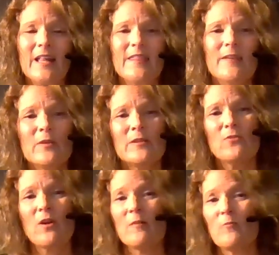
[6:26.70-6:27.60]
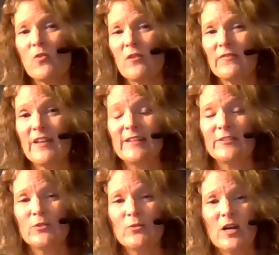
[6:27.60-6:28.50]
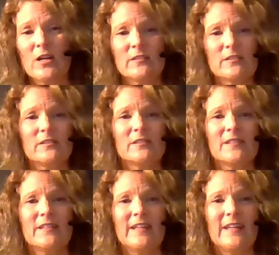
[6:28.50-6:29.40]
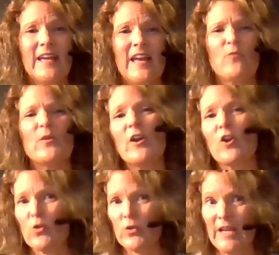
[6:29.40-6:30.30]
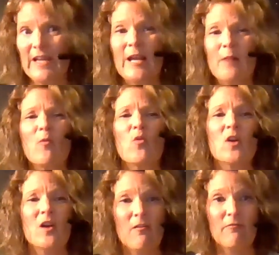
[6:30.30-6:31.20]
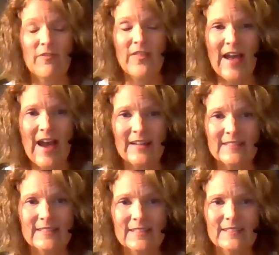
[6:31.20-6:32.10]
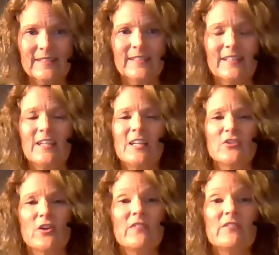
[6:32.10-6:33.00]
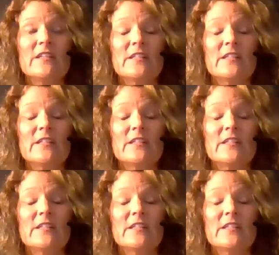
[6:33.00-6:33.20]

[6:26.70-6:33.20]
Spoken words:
then we draw more of that to us, and we are creating more of that. So I'll give you an